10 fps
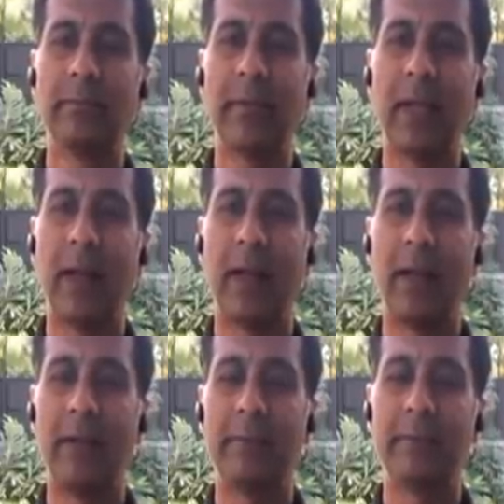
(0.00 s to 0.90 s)

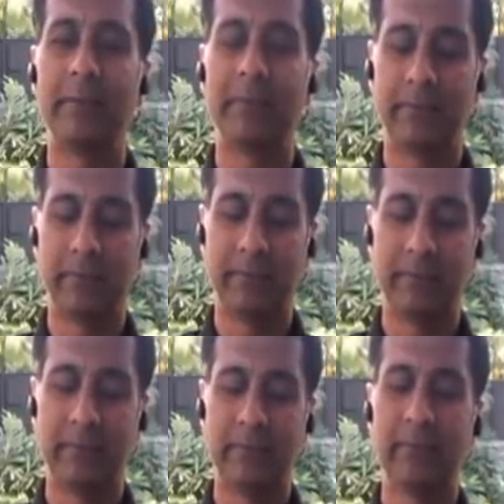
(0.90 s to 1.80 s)

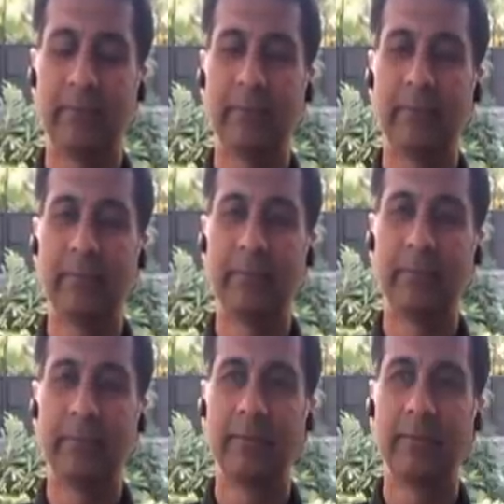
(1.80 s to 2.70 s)

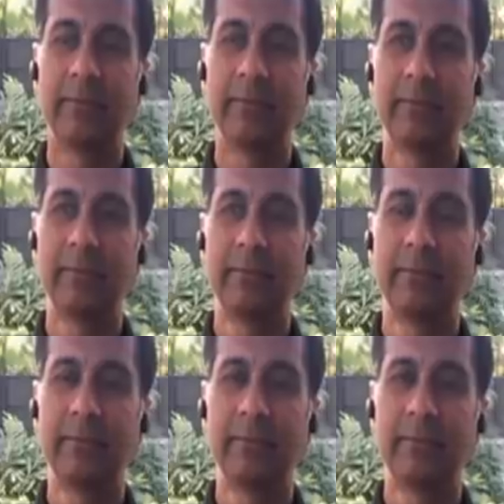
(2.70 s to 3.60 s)

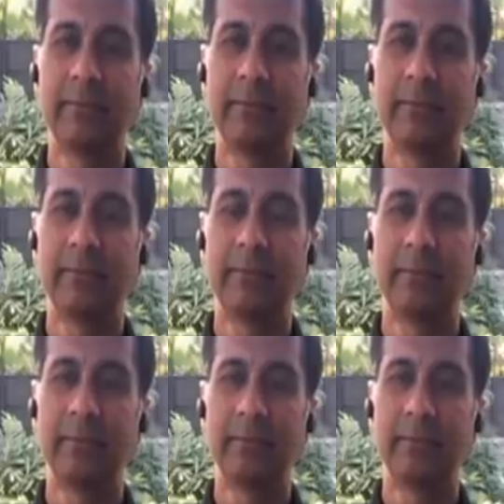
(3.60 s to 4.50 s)

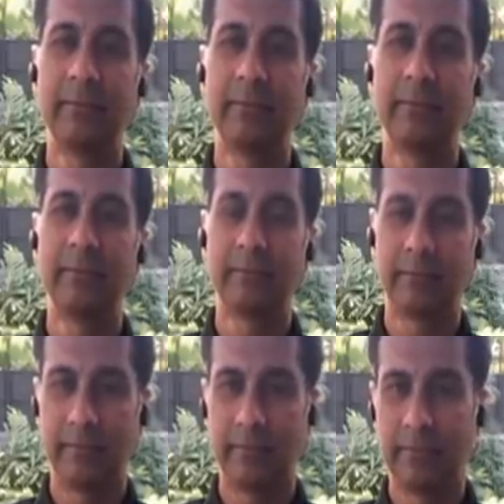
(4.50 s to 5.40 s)

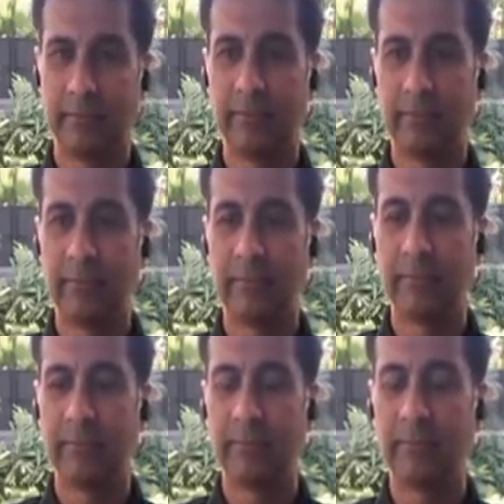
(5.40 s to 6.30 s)

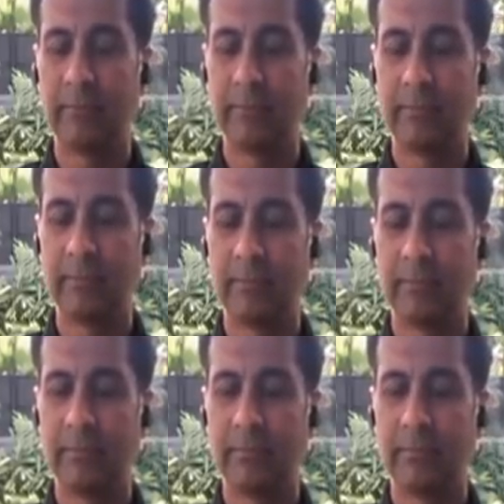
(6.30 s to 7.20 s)

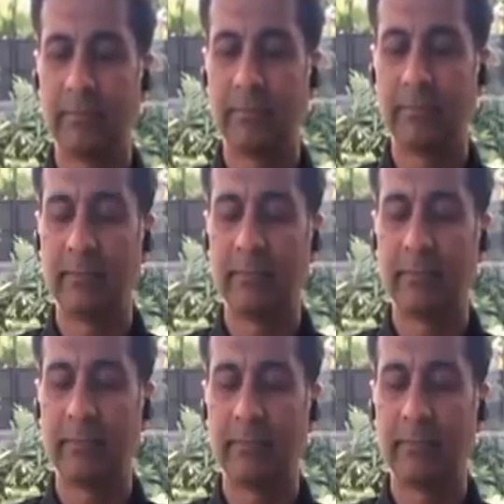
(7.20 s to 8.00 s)
This person isn't speaking.